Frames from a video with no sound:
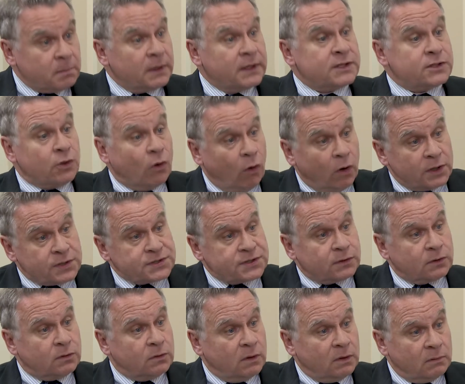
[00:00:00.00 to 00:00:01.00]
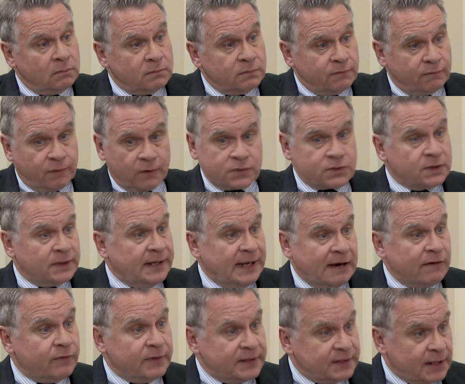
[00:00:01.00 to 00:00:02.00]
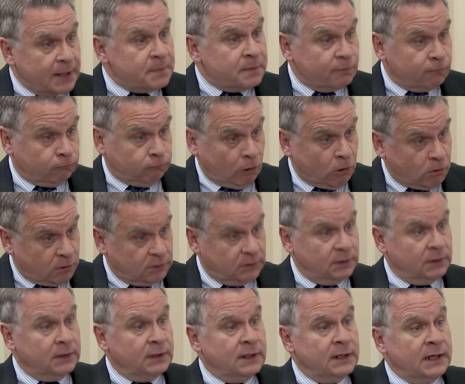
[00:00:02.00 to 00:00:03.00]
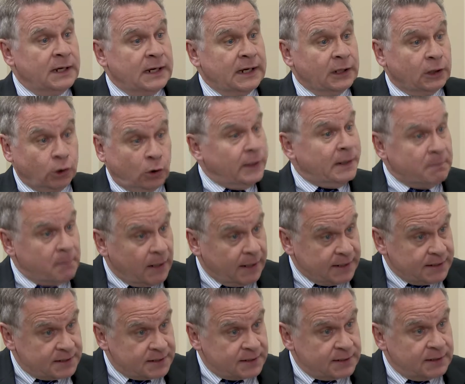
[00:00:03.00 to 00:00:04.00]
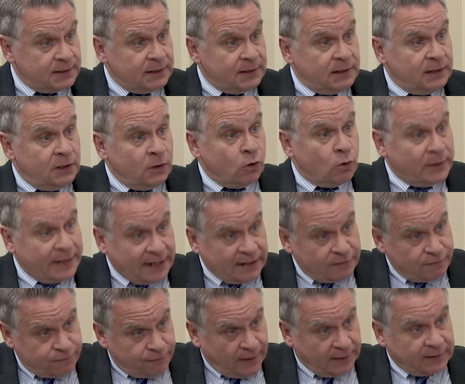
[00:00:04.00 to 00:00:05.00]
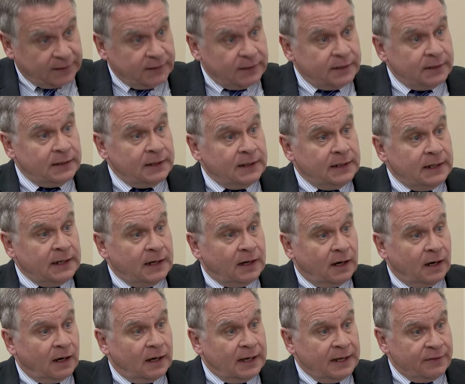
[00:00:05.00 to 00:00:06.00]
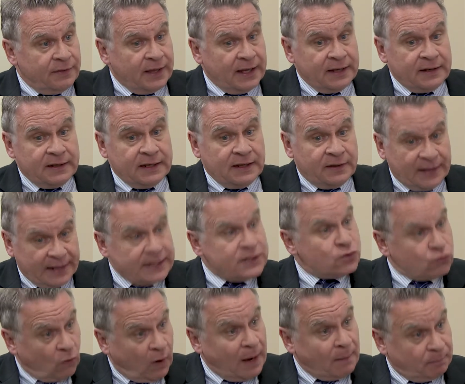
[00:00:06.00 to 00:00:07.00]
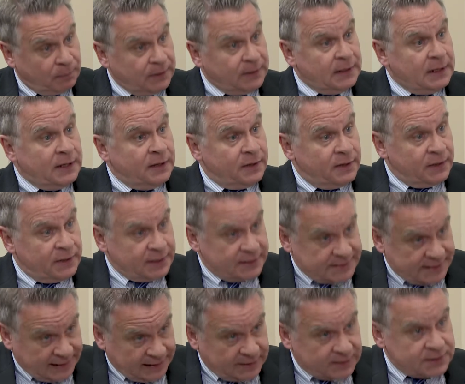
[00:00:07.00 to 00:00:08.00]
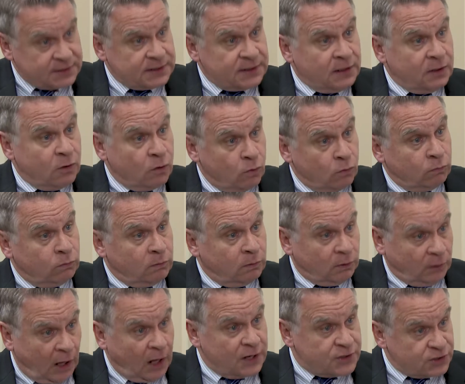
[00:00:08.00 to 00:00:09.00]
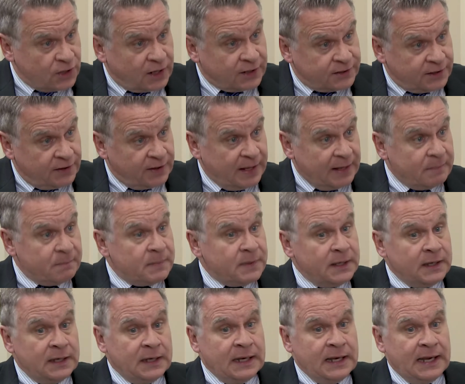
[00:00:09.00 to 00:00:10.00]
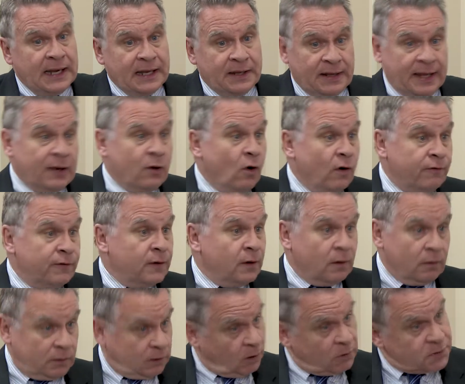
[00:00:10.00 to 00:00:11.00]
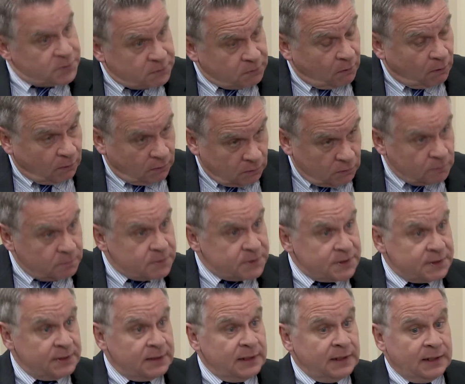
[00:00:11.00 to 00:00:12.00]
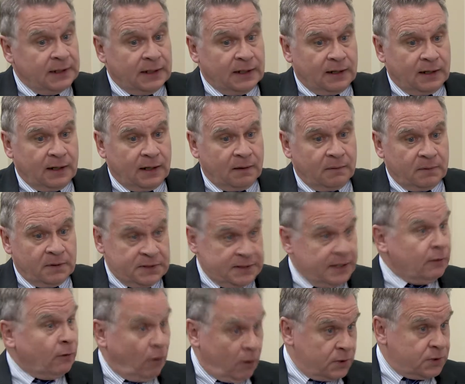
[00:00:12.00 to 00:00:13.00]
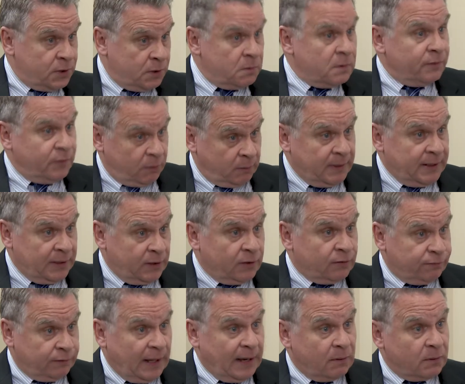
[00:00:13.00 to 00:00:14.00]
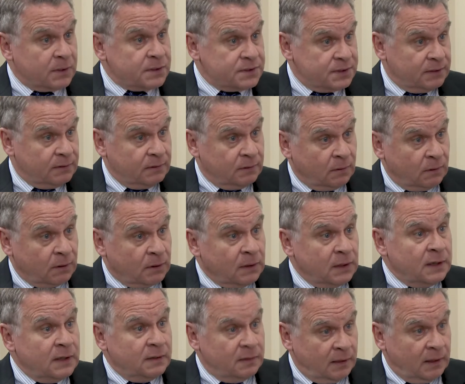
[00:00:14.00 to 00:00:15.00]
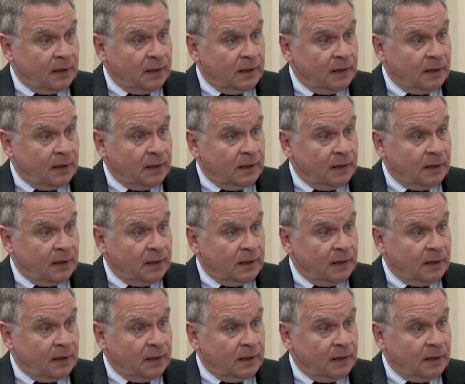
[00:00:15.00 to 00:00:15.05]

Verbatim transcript: but it's also virtually every type of rodent, including mice, who get infected, uh, and then they drop the ticks who lodge onto them and they often are close to our homes. Uh, deer are too if they're eating your flowers. Or, and mice can